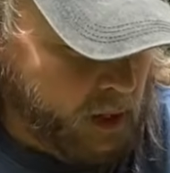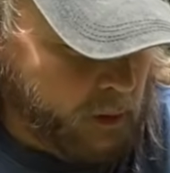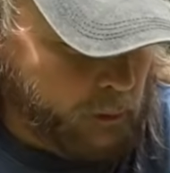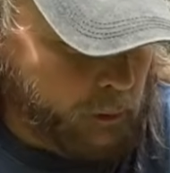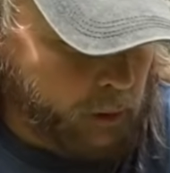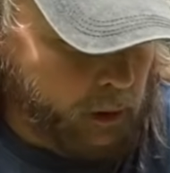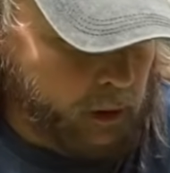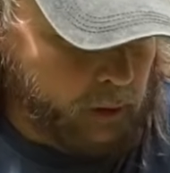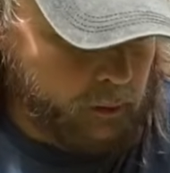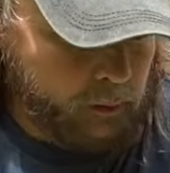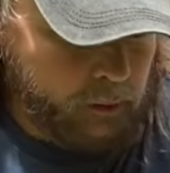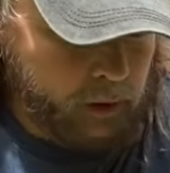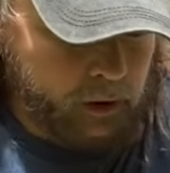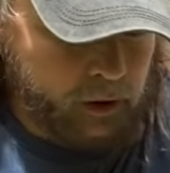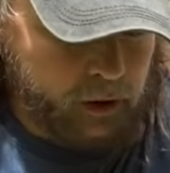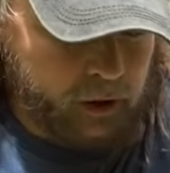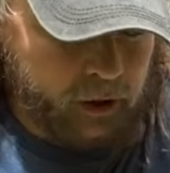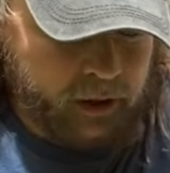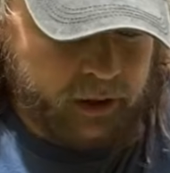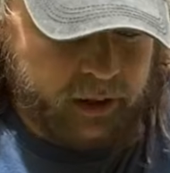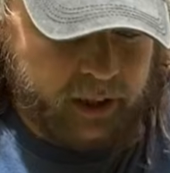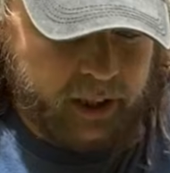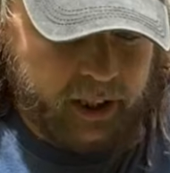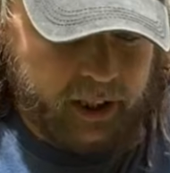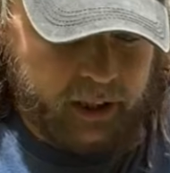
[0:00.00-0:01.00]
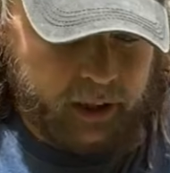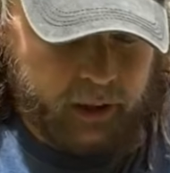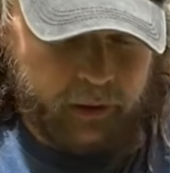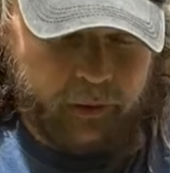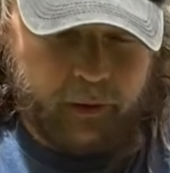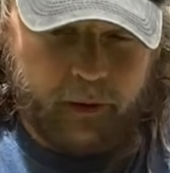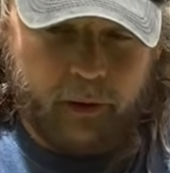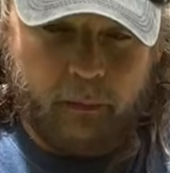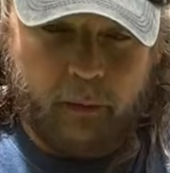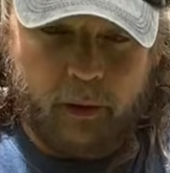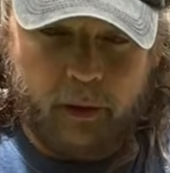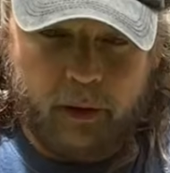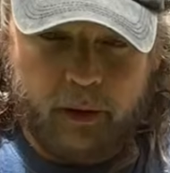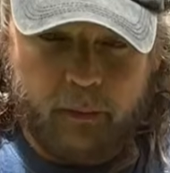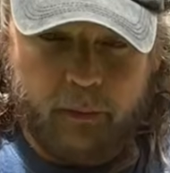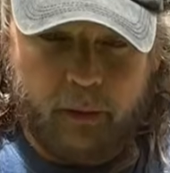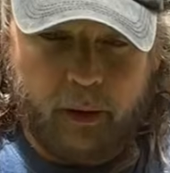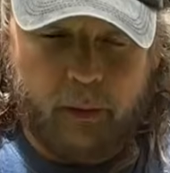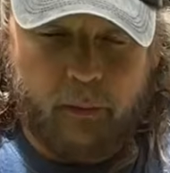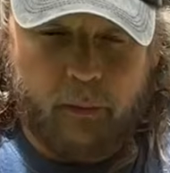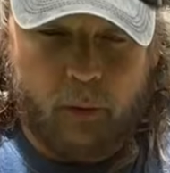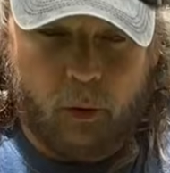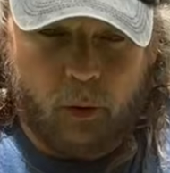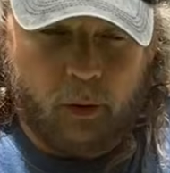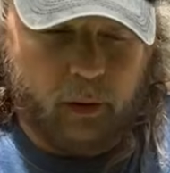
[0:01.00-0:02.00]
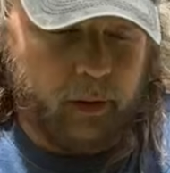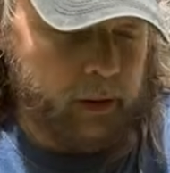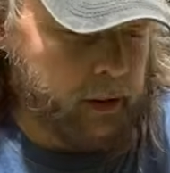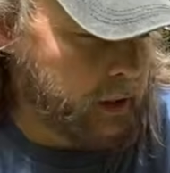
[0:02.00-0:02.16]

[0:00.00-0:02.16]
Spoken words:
pretty much decided there must be more in